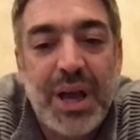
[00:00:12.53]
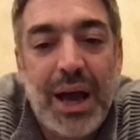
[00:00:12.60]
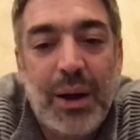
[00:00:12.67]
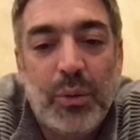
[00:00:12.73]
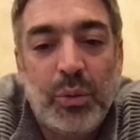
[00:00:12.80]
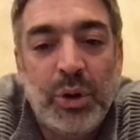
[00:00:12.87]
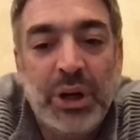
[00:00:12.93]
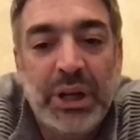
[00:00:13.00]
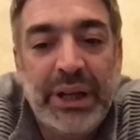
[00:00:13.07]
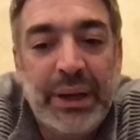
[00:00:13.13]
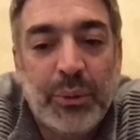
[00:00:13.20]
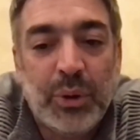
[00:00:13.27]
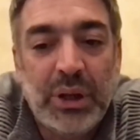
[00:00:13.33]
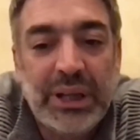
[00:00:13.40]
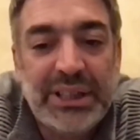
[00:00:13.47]
Really,
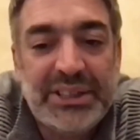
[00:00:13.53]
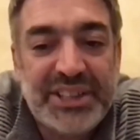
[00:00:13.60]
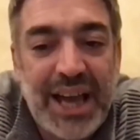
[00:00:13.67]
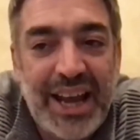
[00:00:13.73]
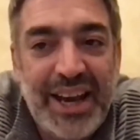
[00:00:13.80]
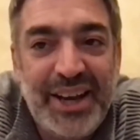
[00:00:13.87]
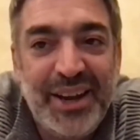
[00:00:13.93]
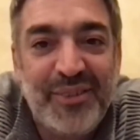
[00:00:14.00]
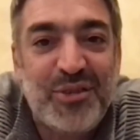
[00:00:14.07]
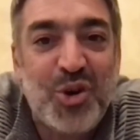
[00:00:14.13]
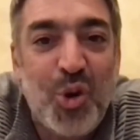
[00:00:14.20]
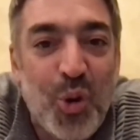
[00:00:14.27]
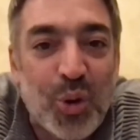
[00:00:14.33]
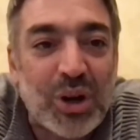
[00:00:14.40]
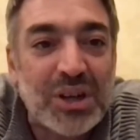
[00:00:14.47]
really excited, of
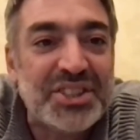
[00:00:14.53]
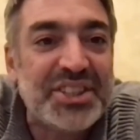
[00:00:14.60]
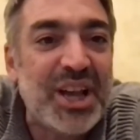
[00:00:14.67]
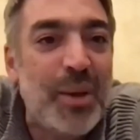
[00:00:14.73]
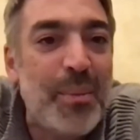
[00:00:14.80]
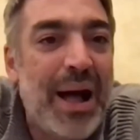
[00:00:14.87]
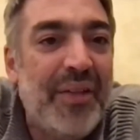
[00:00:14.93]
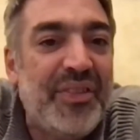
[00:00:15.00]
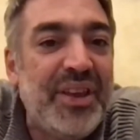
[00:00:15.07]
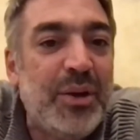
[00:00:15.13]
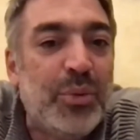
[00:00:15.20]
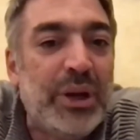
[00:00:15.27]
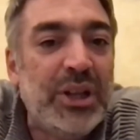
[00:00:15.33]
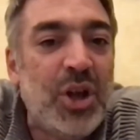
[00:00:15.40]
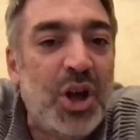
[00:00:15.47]
course, about the
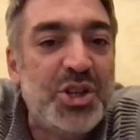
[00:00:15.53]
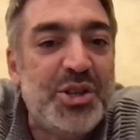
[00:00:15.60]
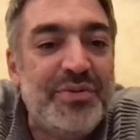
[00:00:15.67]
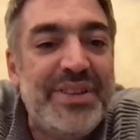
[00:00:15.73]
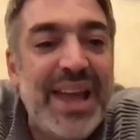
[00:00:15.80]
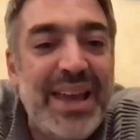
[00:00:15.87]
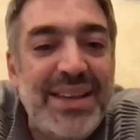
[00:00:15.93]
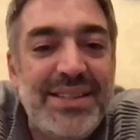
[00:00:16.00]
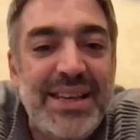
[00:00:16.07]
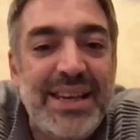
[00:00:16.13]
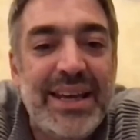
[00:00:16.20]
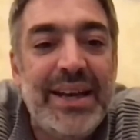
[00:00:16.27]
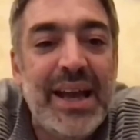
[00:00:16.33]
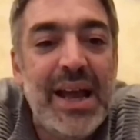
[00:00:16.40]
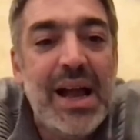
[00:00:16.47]
relaunch of D.AI.SY.
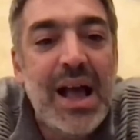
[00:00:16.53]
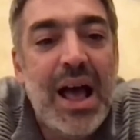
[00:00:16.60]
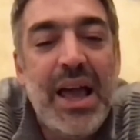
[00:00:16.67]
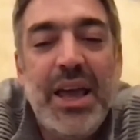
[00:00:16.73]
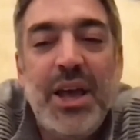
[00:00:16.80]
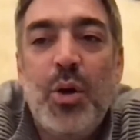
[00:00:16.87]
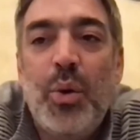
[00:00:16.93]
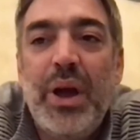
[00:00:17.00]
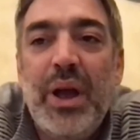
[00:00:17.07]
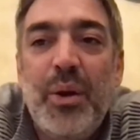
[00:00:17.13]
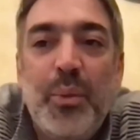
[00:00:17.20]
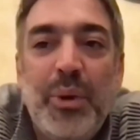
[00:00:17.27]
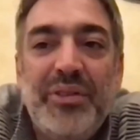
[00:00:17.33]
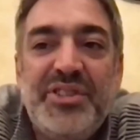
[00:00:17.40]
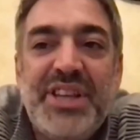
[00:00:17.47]
And
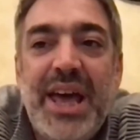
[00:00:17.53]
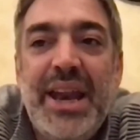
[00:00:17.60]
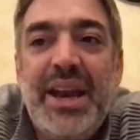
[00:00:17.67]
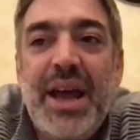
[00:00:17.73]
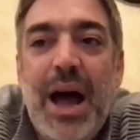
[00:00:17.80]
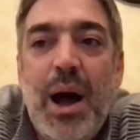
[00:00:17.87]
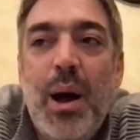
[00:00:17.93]
we've said it,